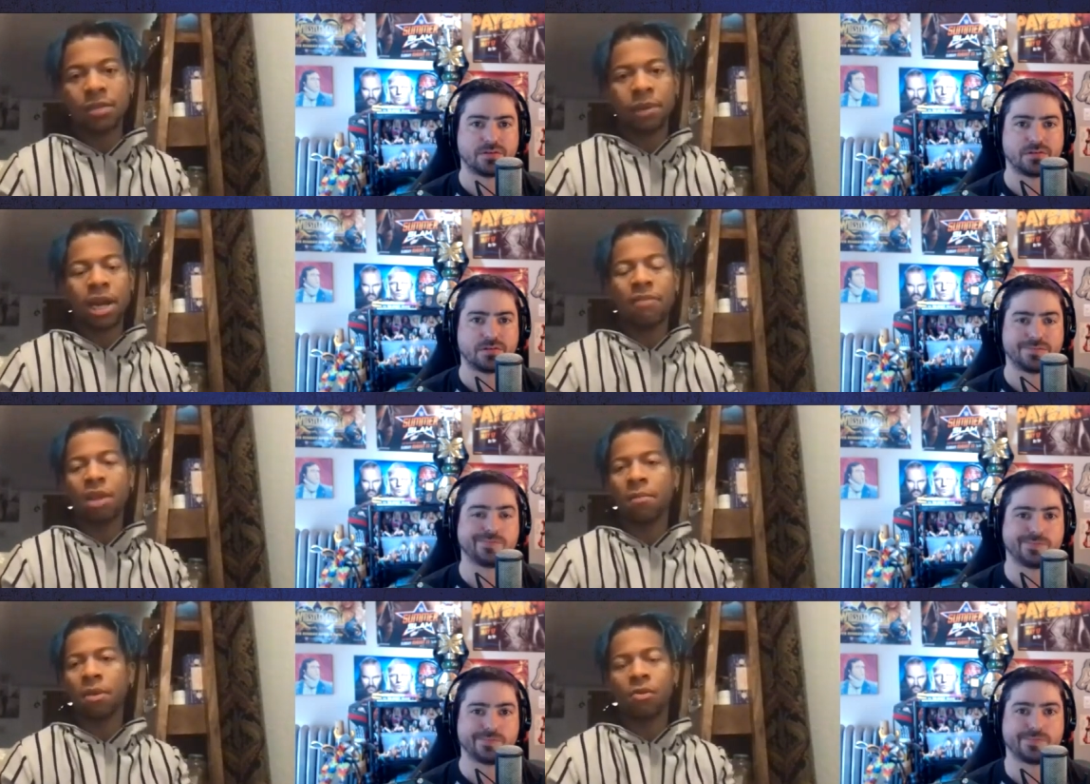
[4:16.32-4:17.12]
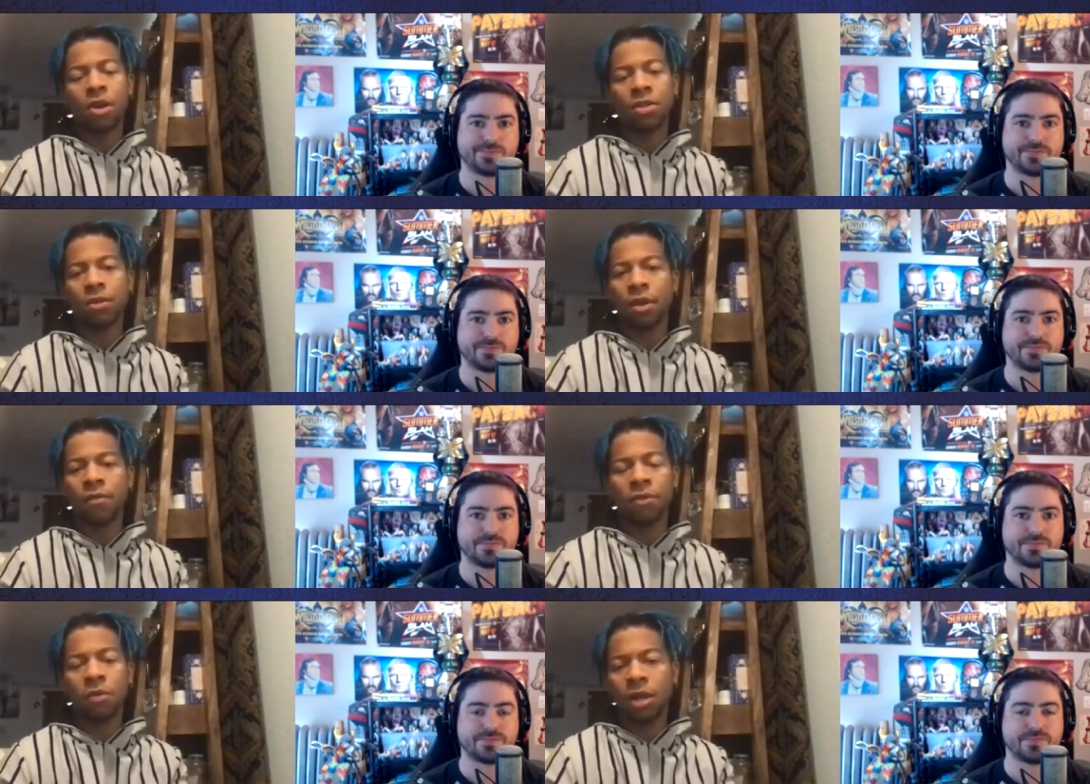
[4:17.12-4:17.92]
Speaker 1: I mean, I've come across a, a
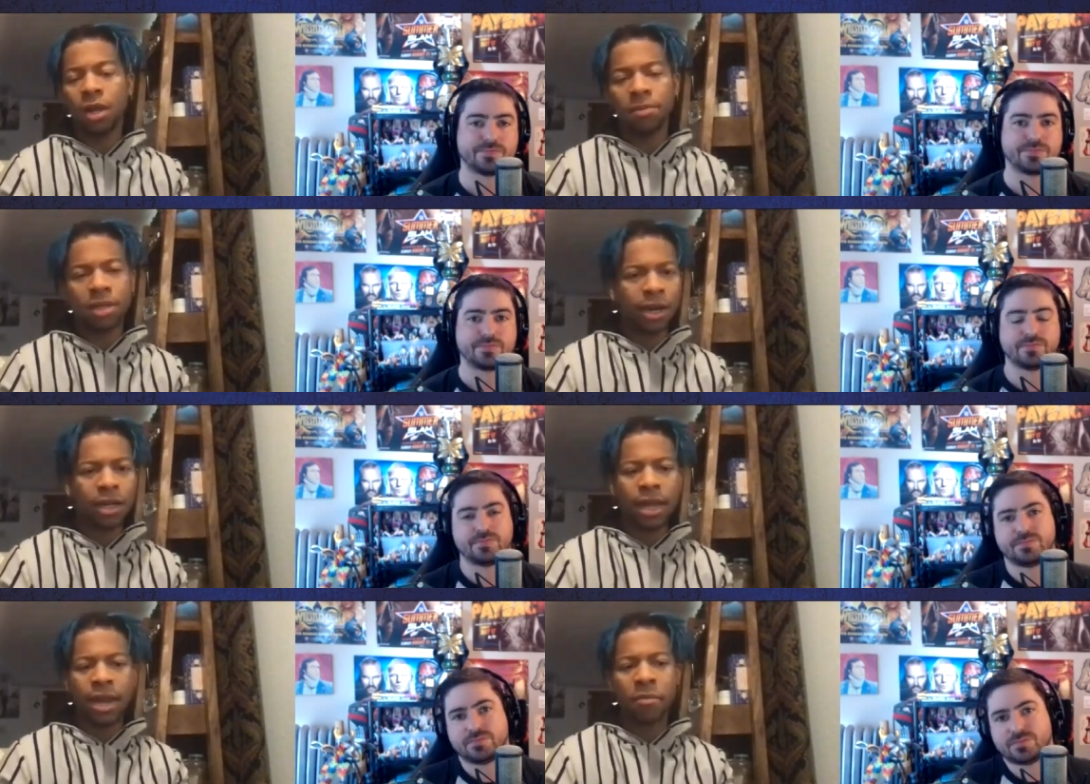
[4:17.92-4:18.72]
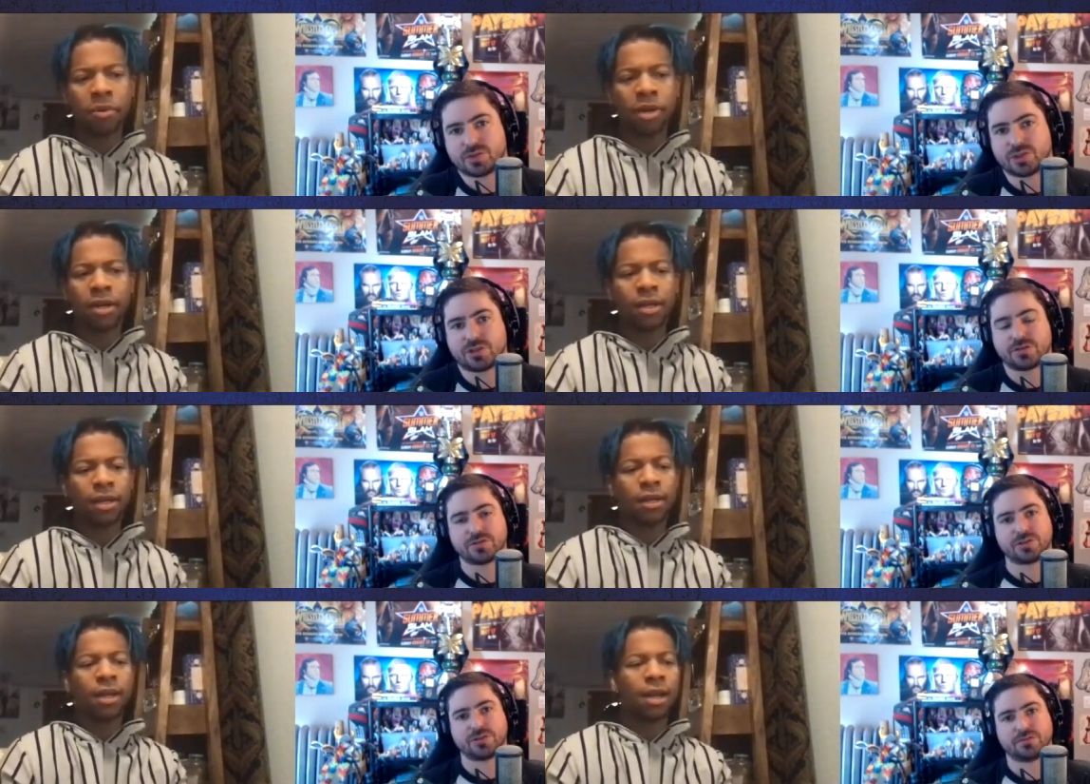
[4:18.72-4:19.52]
few clips here and there, but sure,
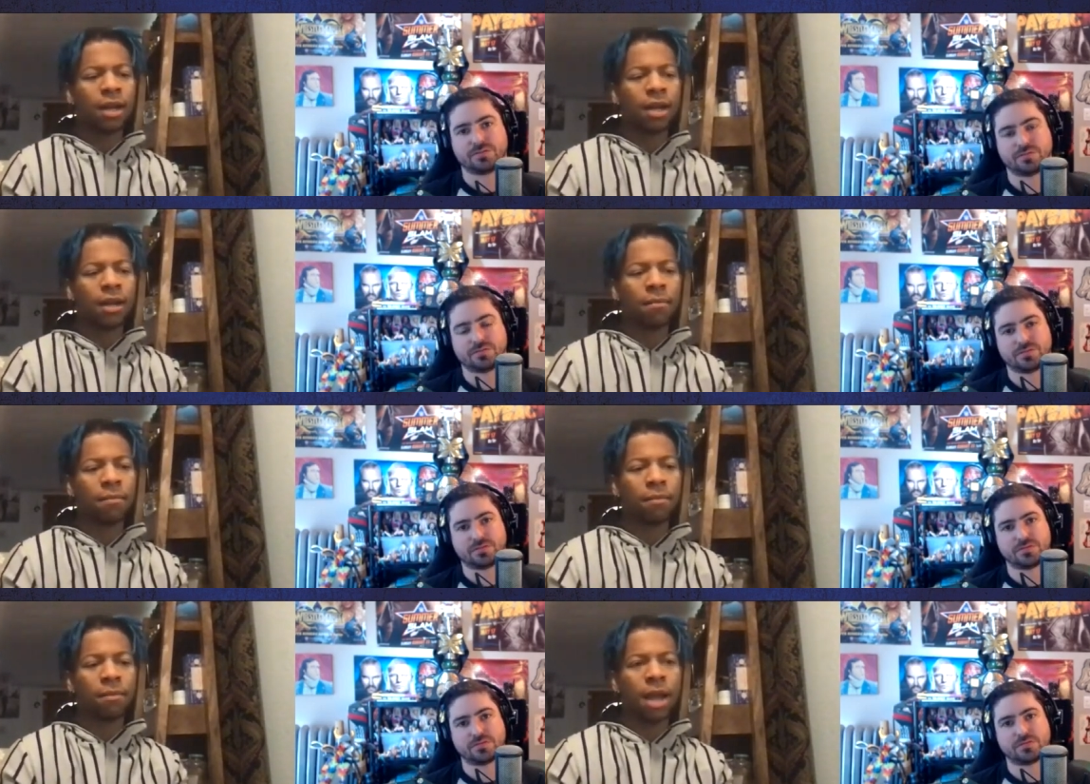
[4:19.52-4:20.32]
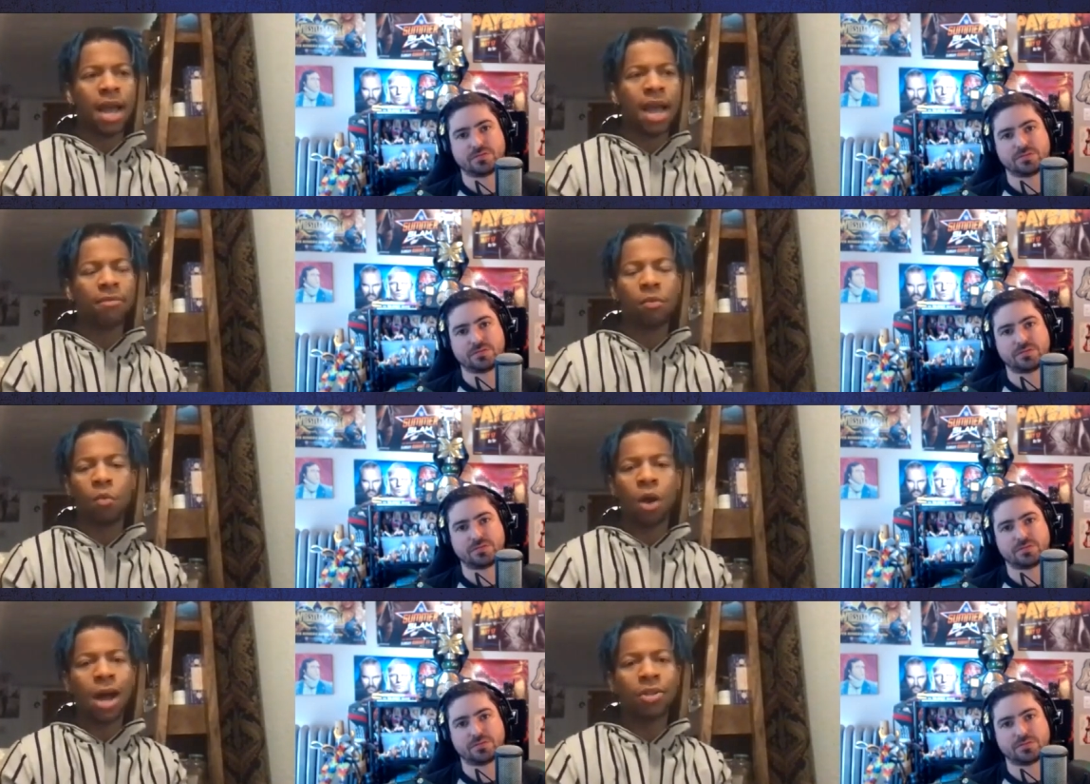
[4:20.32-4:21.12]
sure. Um, I haven't
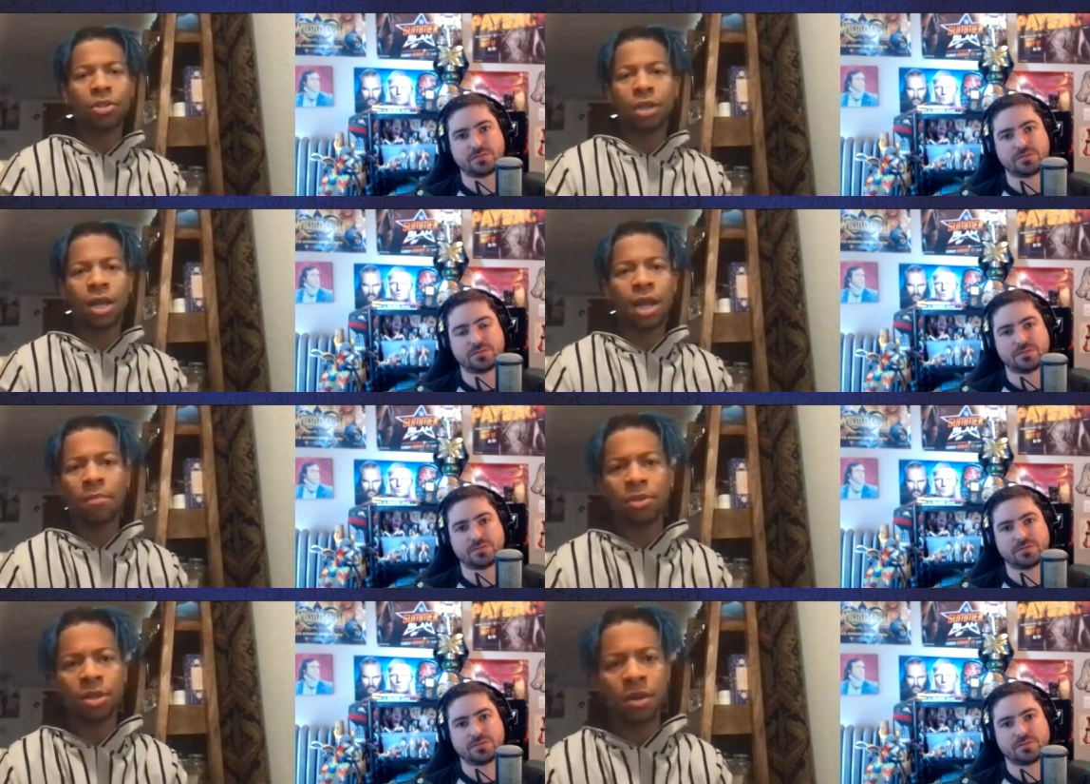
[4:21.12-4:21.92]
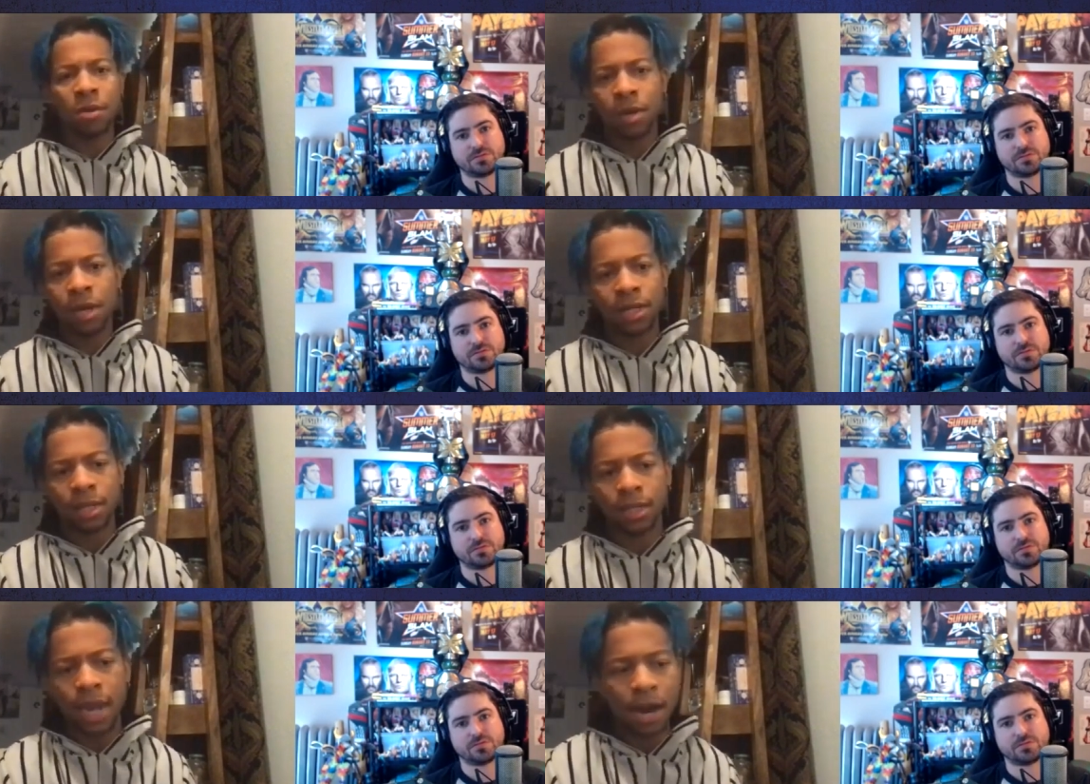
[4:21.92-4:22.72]
watched an episode in its
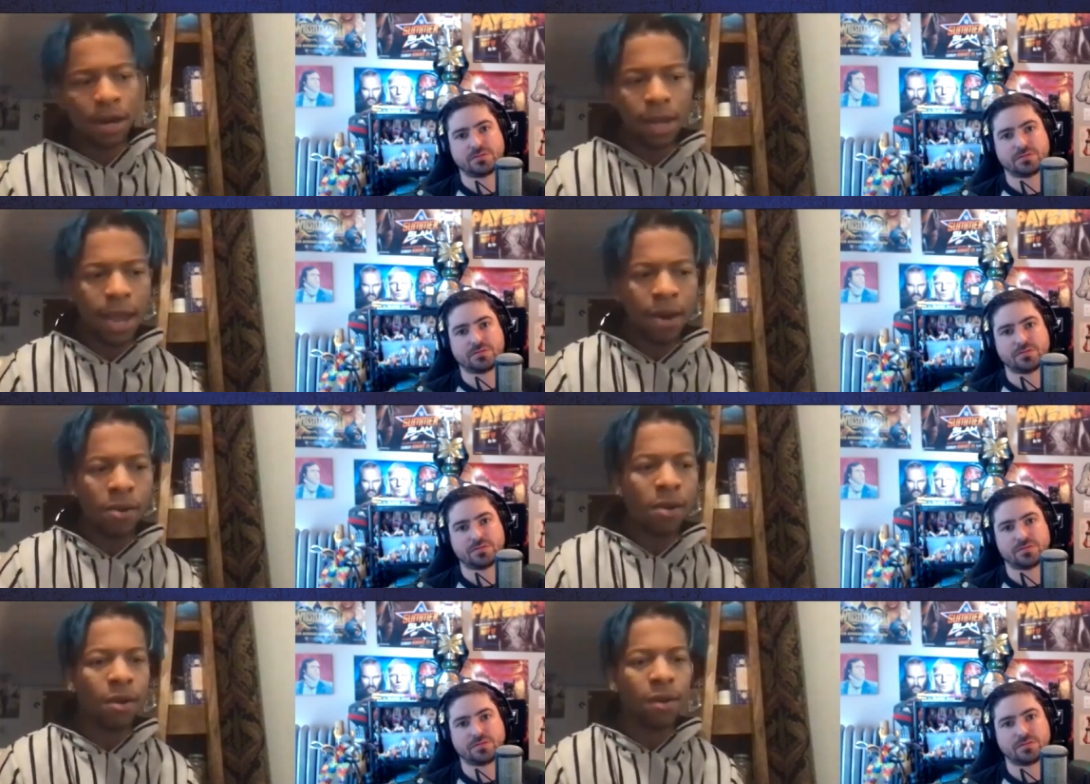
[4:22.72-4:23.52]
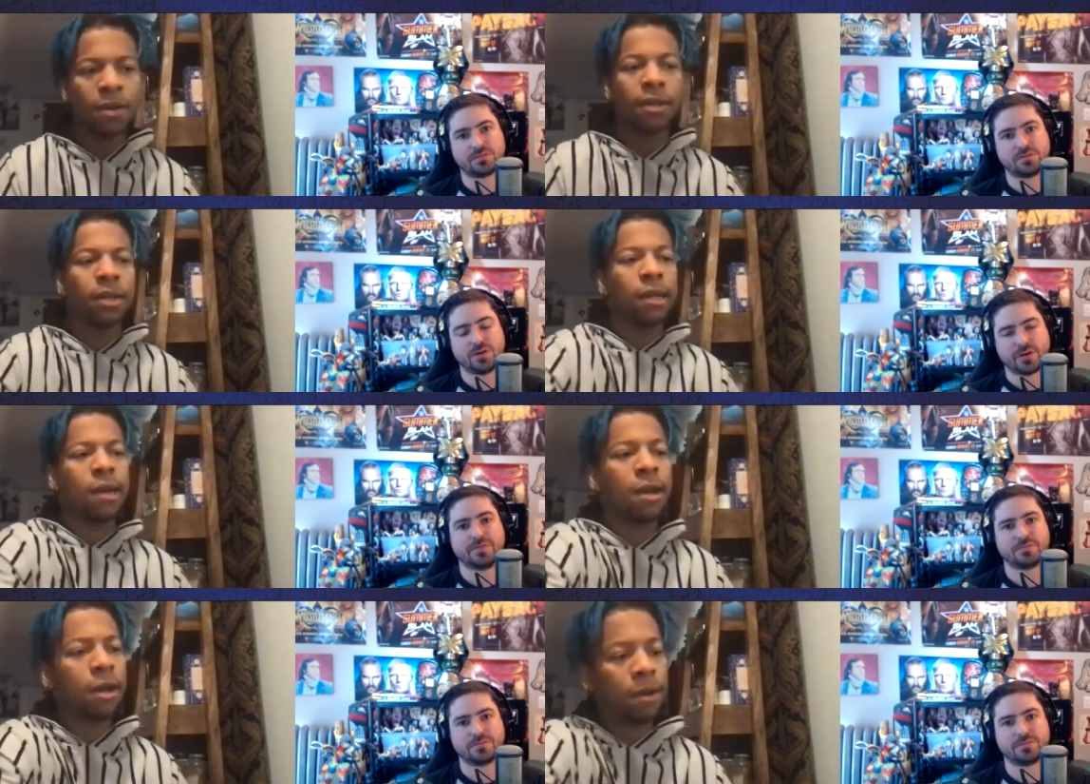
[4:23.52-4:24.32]
entirety at all. Okay,
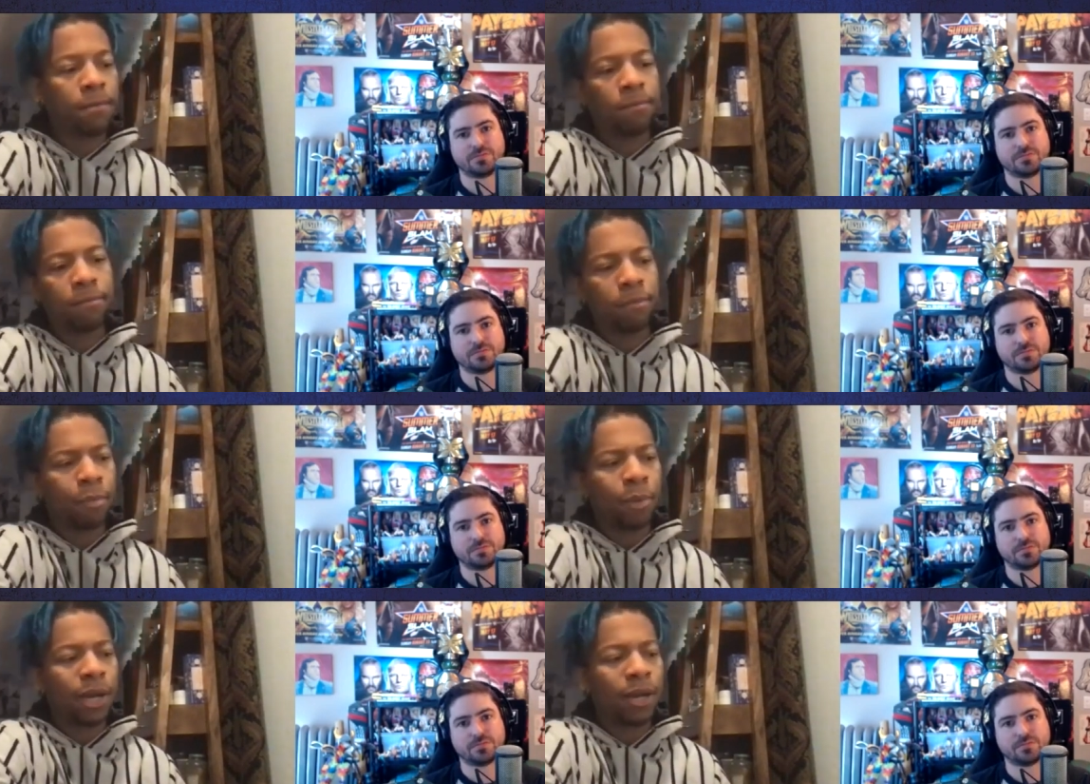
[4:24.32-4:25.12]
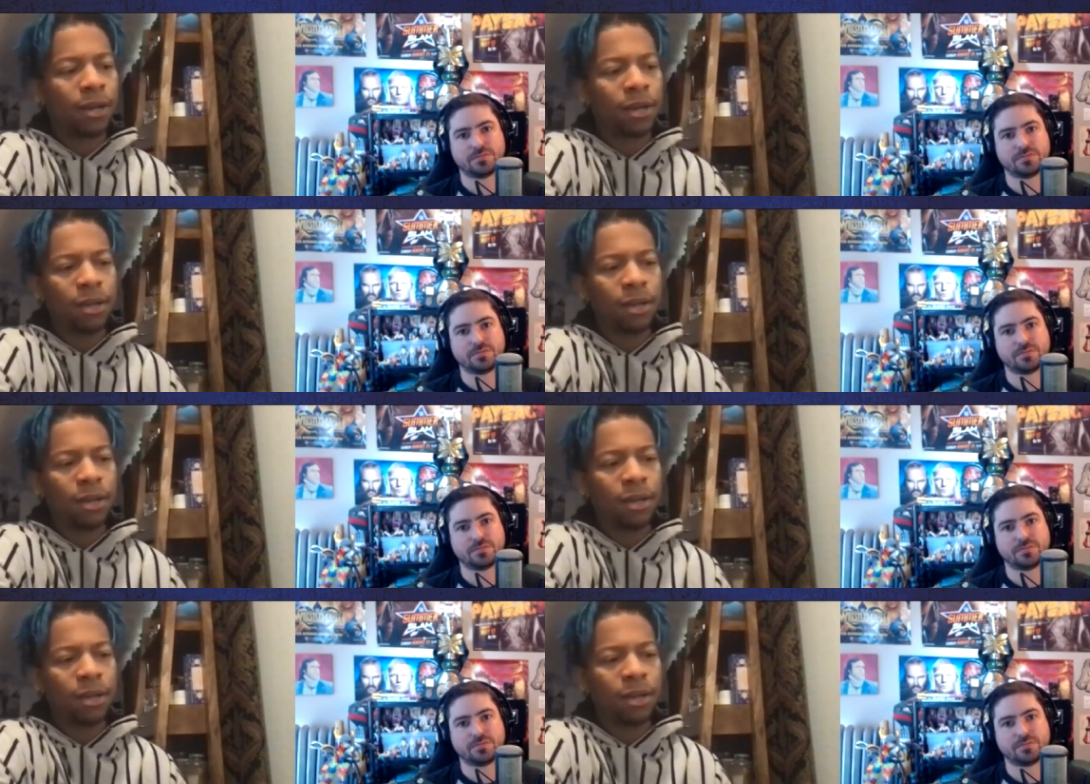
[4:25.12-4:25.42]
um, but